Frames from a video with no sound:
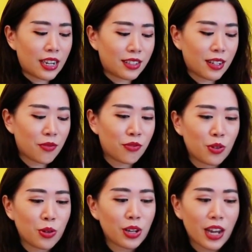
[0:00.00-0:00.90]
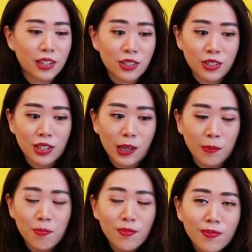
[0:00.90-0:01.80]
tasting food and just
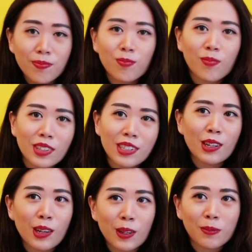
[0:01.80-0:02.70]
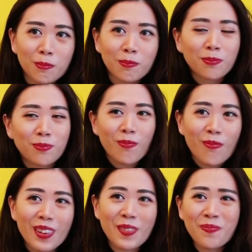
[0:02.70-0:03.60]
like eating,
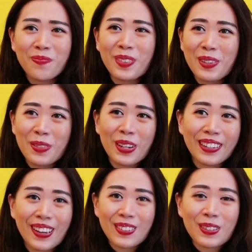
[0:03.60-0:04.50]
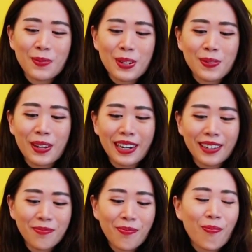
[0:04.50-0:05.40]
but I'm gonna gain so much
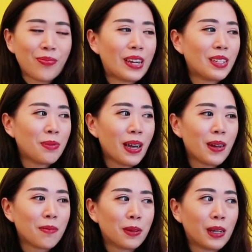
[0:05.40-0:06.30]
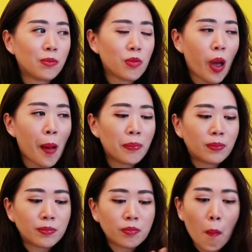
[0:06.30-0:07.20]
weight. That is bad,
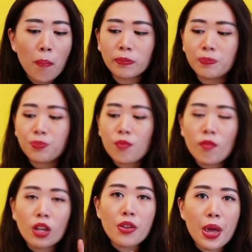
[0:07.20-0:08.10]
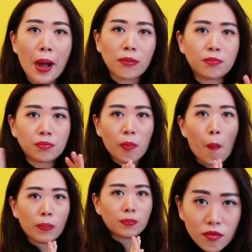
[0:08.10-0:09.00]
but yeah.
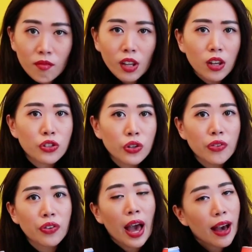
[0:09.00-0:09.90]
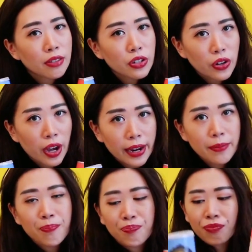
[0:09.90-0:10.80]
So if you haven't
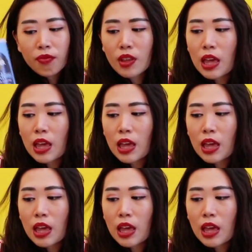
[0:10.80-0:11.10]
tried